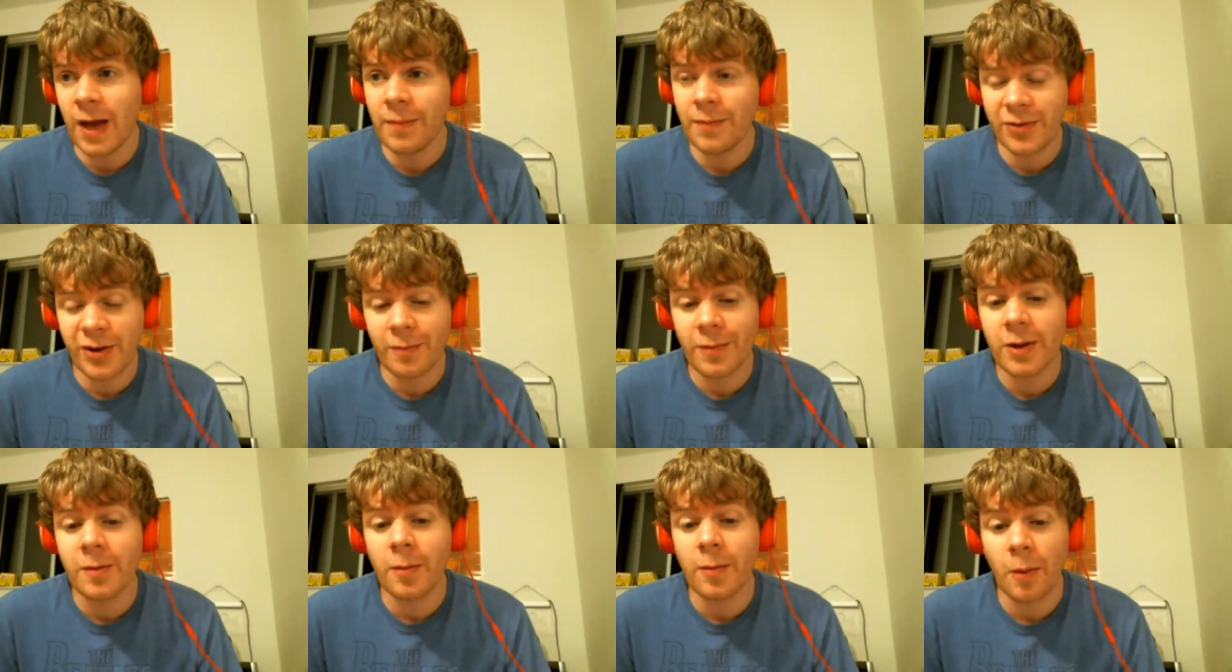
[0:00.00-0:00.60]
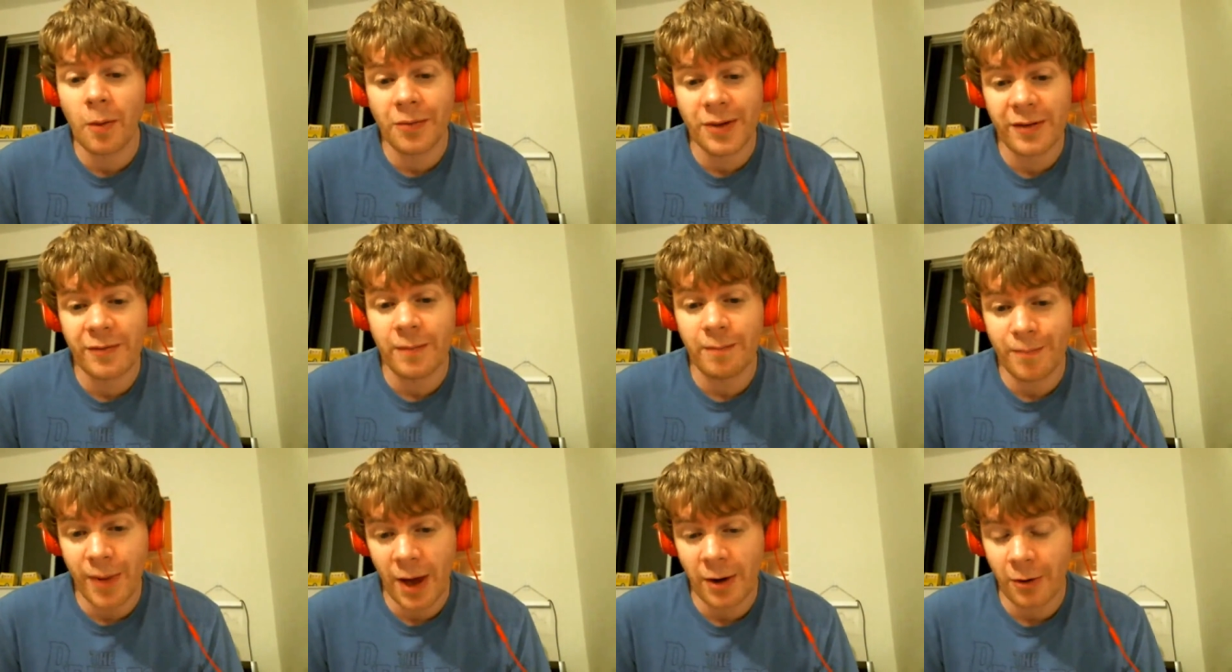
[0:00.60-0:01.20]
maybe some of them are
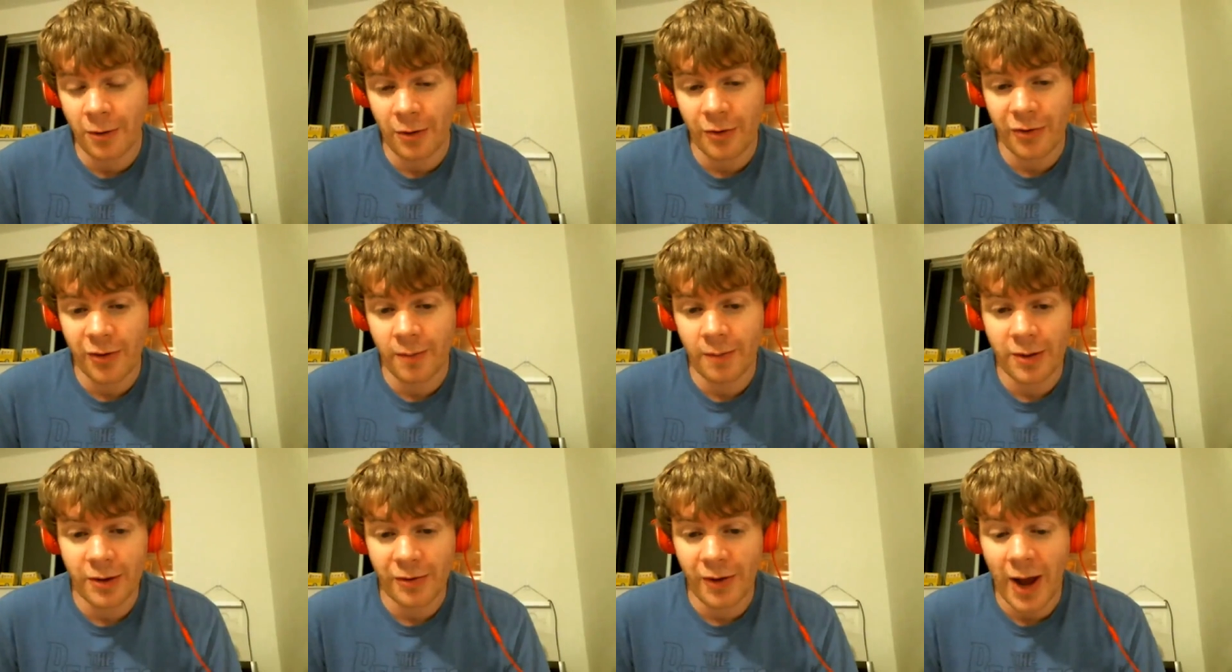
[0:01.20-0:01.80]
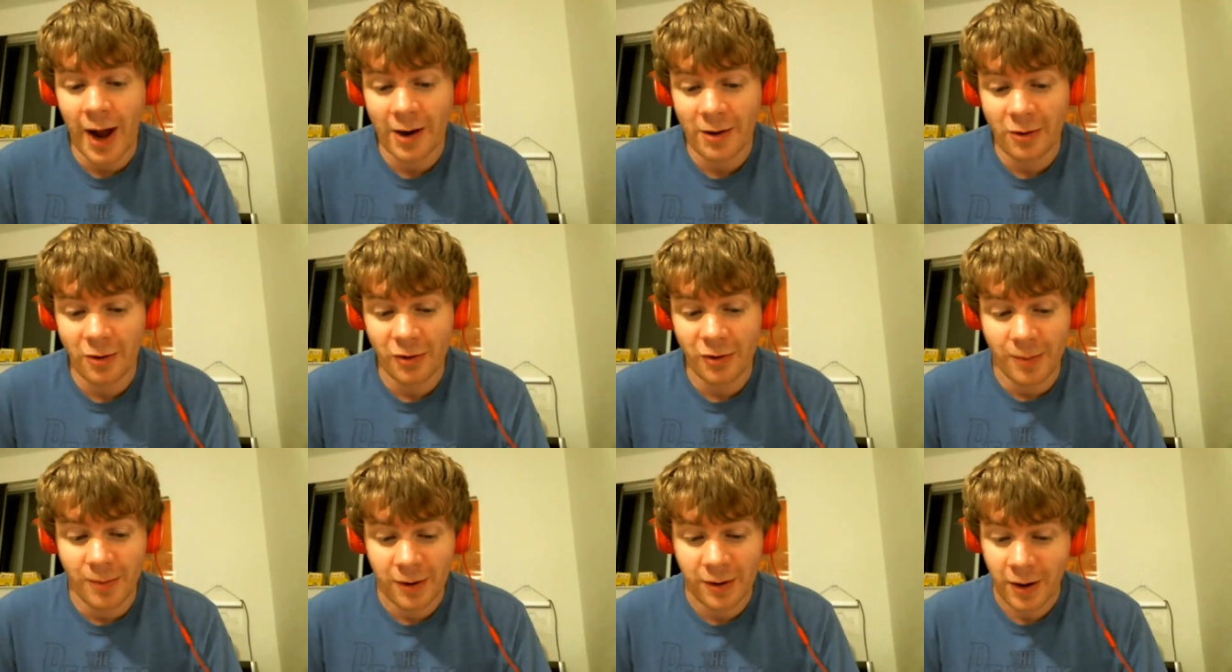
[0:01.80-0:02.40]
probably even better than some of these
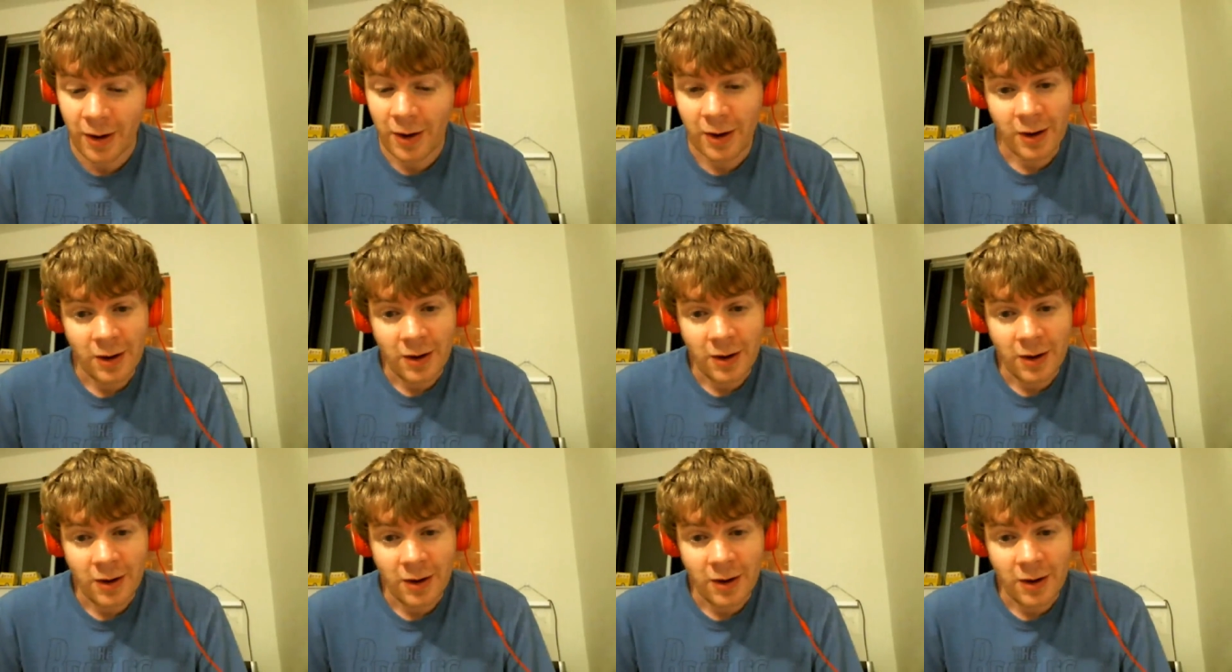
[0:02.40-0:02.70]
actors, but